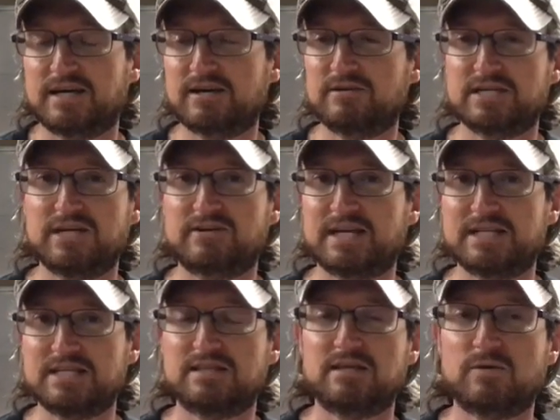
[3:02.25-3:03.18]
I don't hear
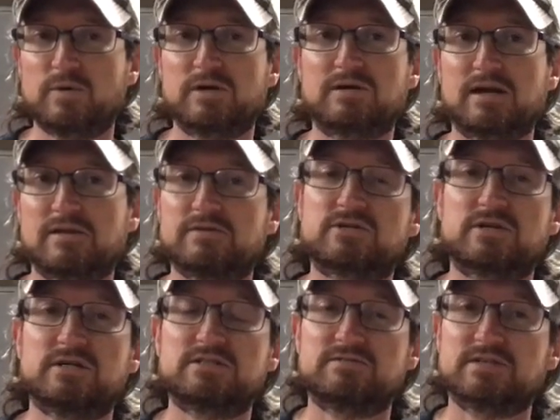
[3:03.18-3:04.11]
anything weird out of the
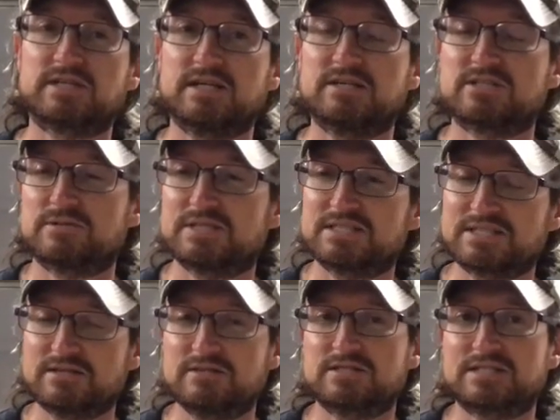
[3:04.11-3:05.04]
transfer case, so I
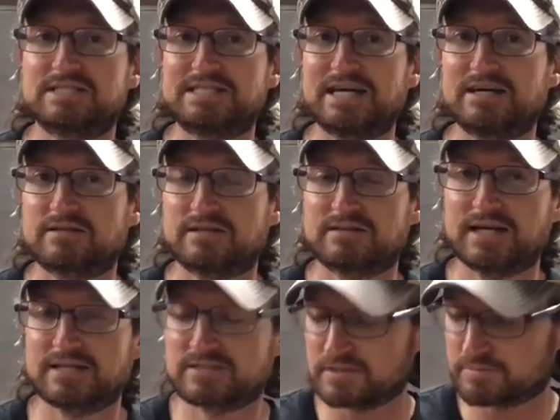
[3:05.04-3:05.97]
seriously doubt that
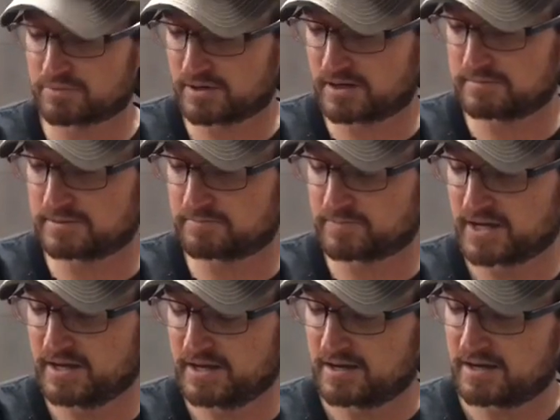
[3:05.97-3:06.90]
that's the problem.
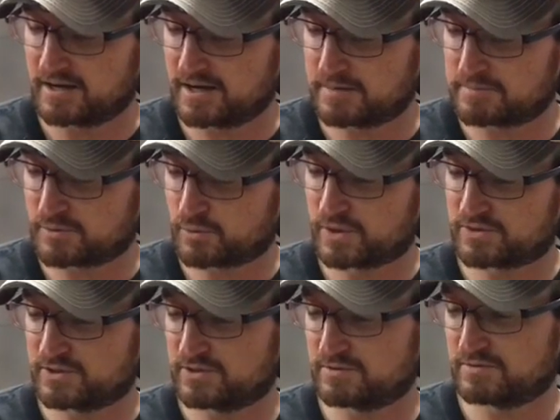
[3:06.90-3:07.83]
But
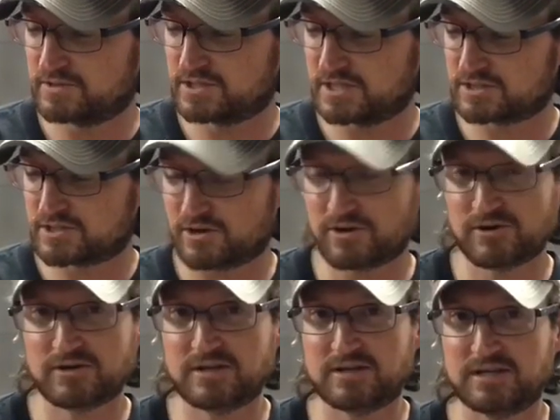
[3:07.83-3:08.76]
what you just
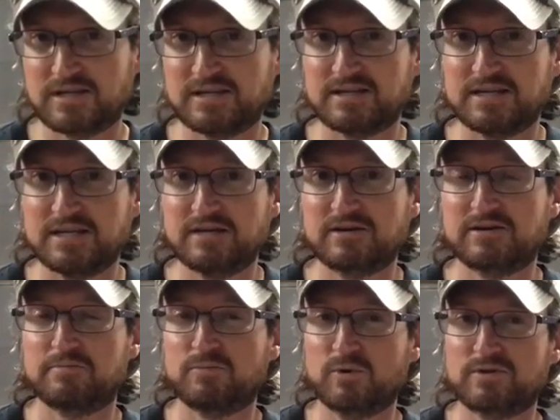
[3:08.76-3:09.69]
heard in here,
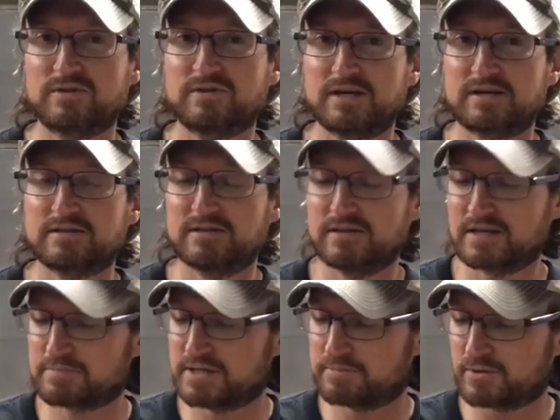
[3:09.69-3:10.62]
more than likely,
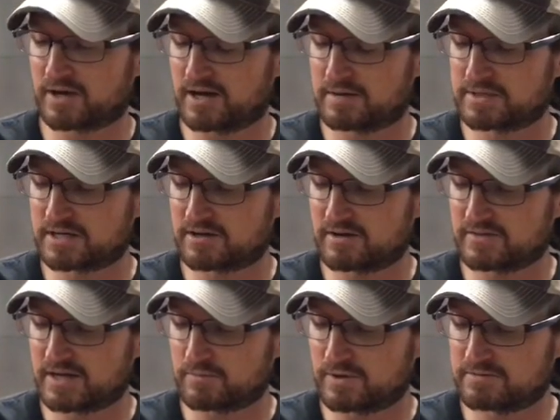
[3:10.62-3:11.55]
like people commented on
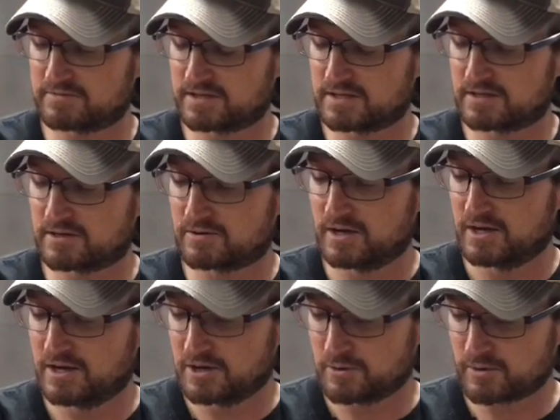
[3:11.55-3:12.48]
that one video
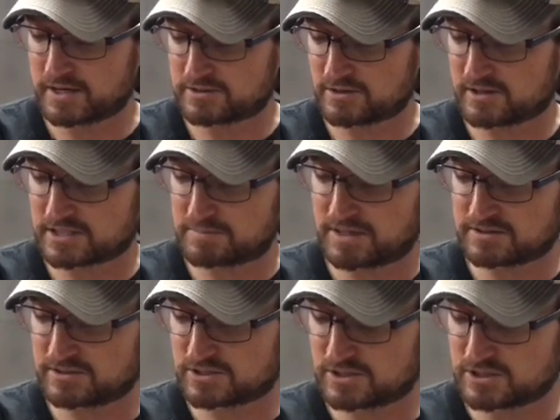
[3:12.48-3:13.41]
where I talked
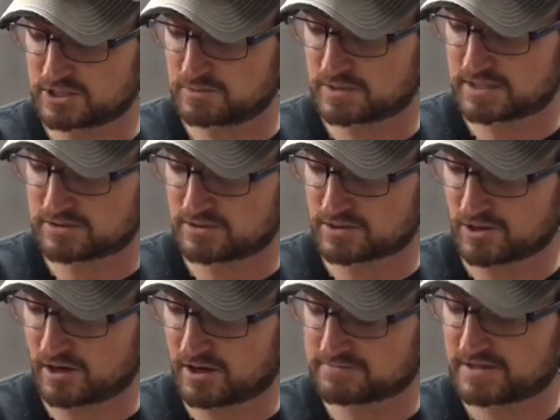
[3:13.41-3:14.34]
about this issue when I took it
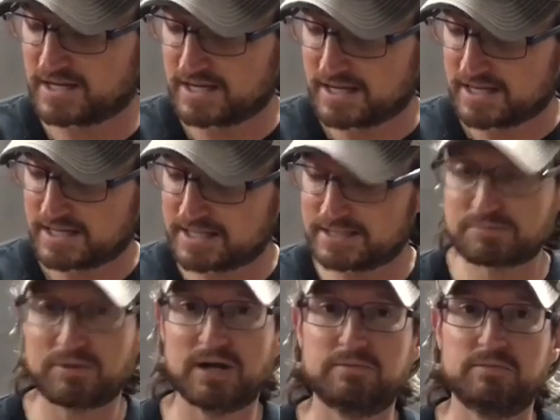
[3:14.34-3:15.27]
off, it is
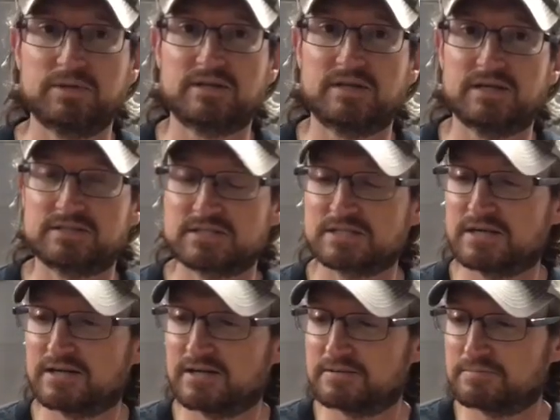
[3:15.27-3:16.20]
probably this.
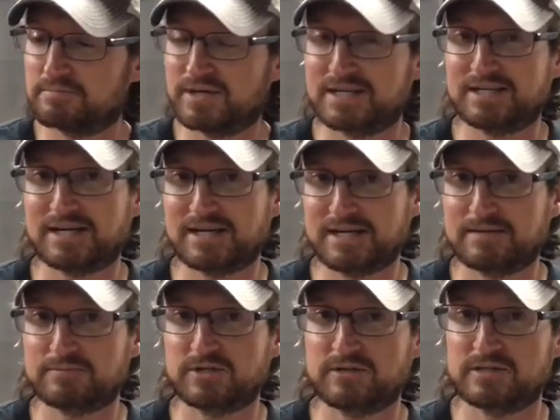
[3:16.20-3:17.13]
But I
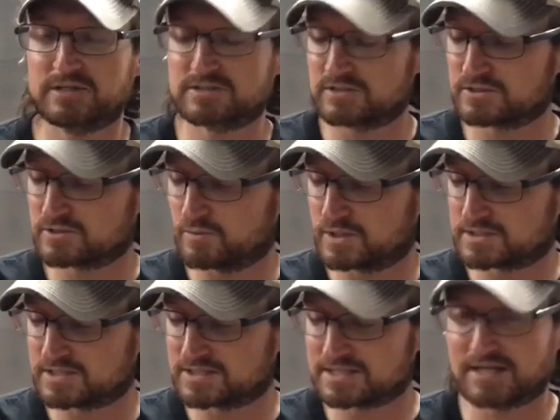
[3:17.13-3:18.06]
am curious as to
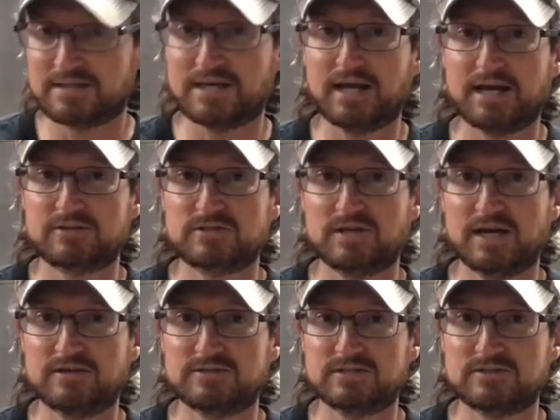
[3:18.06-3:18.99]
what's inside that axle
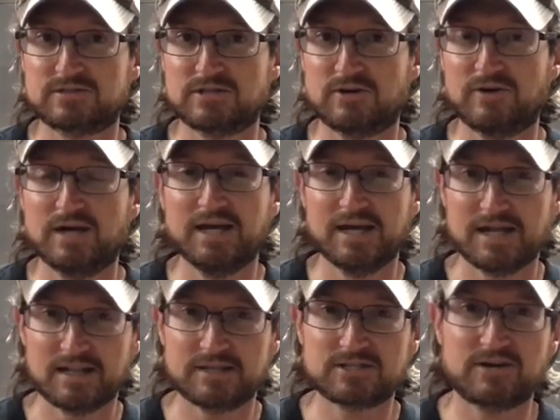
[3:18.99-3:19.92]
housing. So
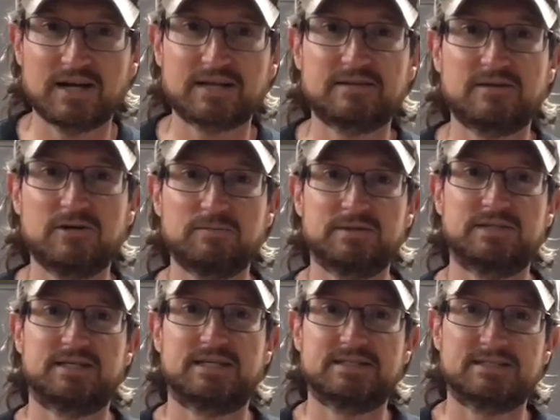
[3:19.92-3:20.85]
let's crack that
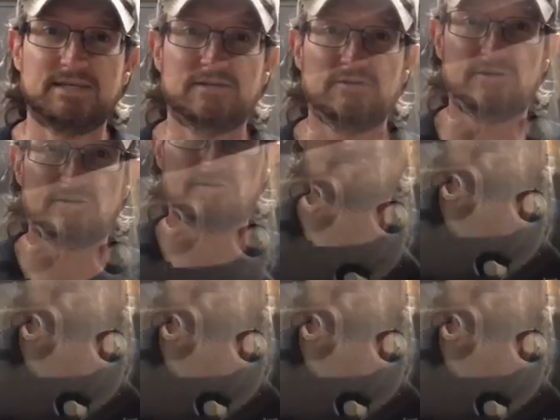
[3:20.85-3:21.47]
open and take a look.